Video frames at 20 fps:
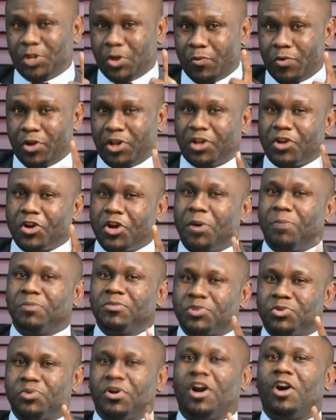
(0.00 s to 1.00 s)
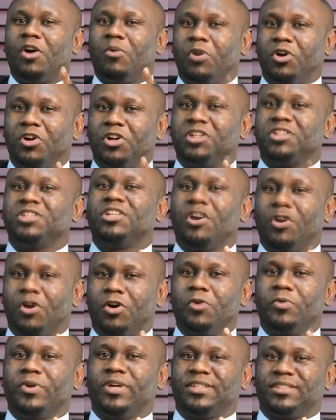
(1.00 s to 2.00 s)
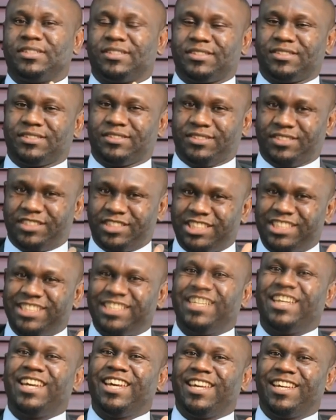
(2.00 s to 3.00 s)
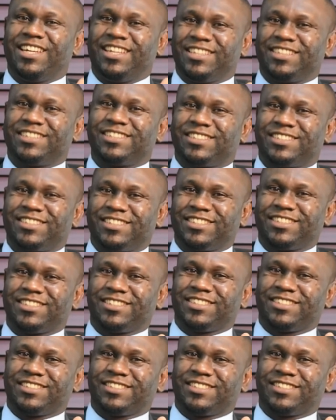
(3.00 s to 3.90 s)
You're welcome to our world always. Cheers.